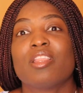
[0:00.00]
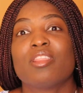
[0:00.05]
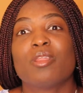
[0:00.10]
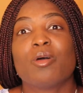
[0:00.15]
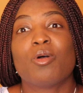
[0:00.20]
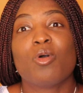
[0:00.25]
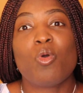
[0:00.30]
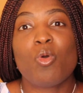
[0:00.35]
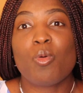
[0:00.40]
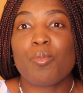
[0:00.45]

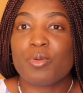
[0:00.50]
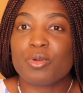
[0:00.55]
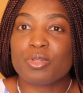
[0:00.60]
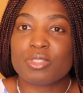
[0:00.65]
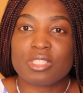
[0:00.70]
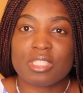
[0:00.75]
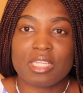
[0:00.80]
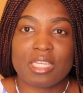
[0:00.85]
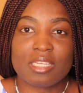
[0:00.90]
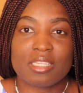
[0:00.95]
the whole
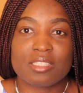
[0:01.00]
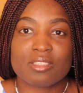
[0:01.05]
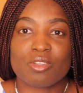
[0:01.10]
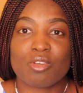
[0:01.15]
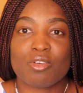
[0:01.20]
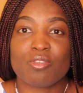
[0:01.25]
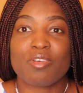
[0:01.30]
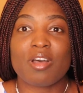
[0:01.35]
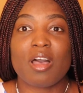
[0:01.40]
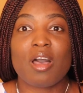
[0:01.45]
process
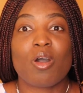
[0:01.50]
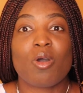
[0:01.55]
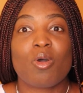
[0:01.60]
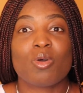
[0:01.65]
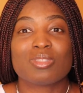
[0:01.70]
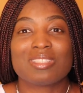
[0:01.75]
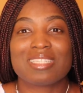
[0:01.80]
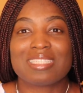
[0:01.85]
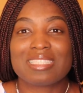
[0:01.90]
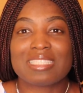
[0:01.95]
of how
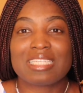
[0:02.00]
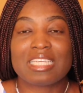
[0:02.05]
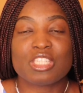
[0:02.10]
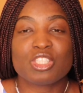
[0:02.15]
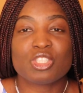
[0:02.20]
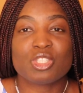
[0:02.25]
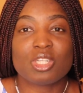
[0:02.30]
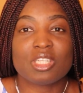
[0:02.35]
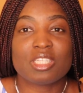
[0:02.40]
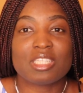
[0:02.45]

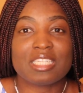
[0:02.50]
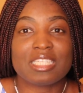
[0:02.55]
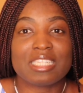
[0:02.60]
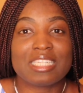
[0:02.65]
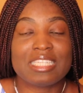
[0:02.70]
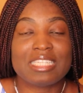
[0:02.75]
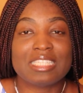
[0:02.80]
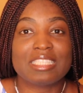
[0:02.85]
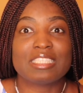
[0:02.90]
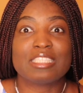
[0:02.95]
authentication
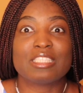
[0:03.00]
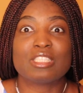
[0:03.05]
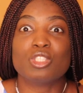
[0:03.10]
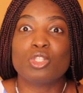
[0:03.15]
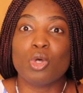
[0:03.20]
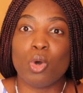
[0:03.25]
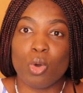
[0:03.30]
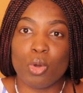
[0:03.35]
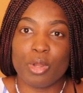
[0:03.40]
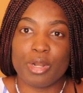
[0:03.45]
is
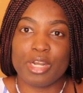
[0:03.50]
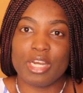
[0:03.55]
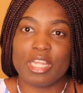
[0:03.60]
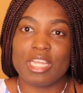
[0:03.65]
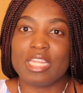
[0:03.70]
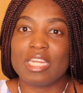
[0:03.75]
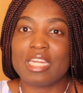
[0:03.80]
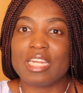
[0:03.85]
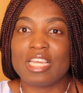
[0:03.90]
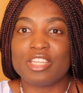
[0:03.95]
done
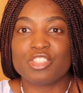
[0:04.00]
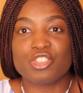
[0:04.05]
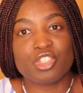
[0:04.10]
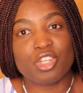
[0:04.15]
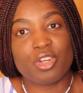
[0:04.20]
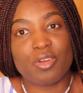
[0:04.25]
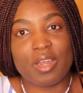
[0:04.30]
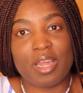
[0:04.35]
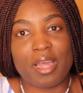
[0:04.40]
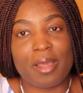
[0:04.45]
in
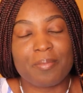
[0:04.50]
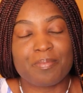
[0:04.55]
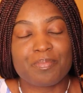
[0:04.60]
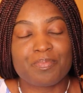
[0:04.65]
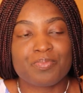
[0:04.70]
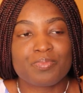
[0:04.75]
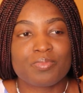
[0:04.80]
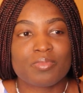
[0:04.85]
Nigeria.